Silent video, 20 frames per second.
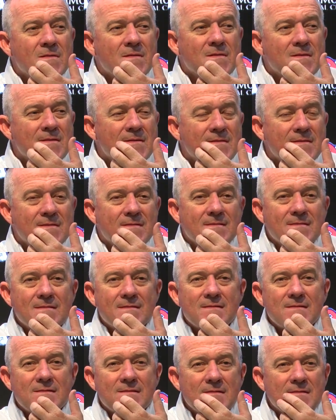doing what you're
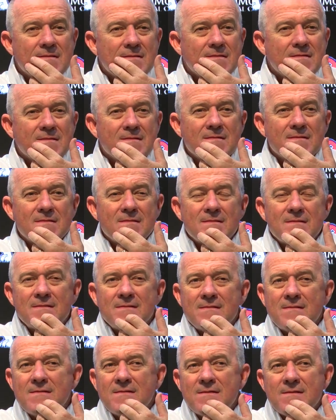doing in those
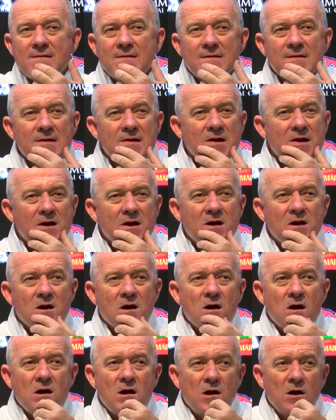quick passes and
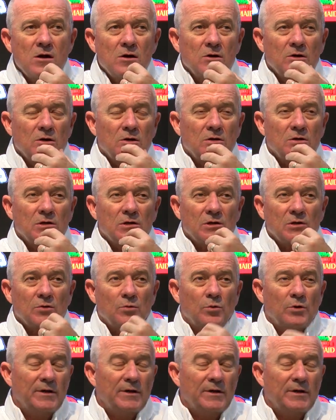give you a running game?